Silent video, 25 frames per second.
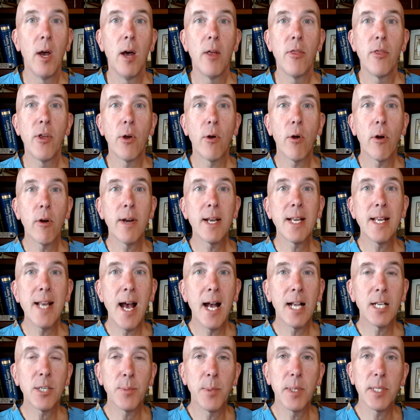There are
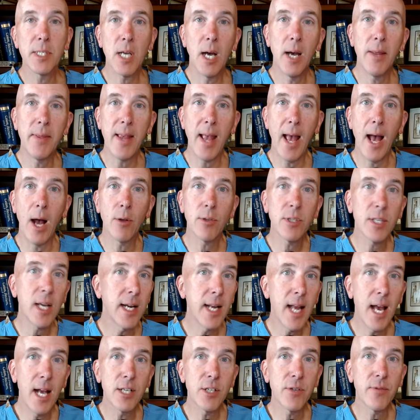attachments on the
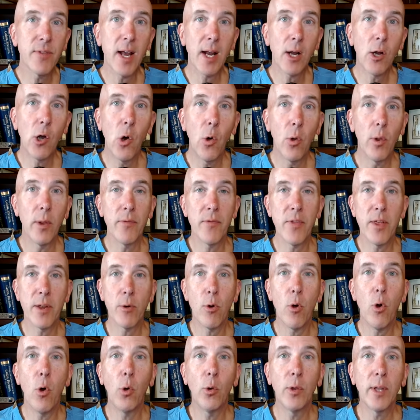outside edge of that colon that are
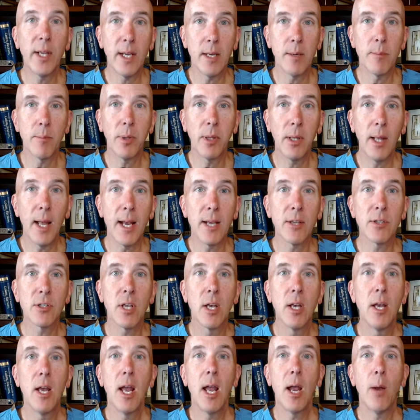holding it in place,
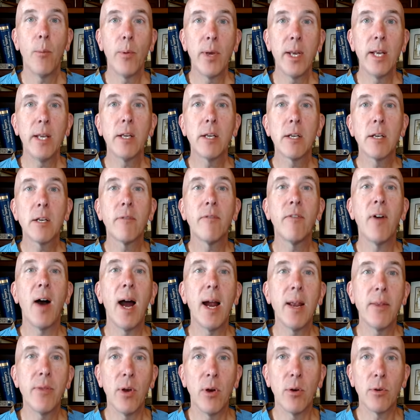and we need to
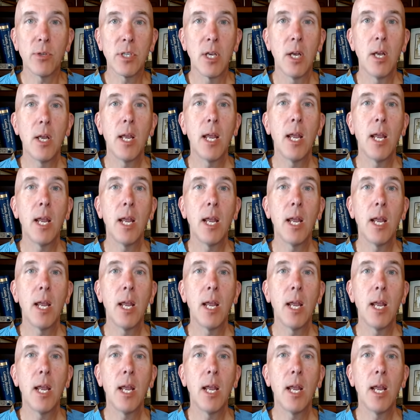divide those.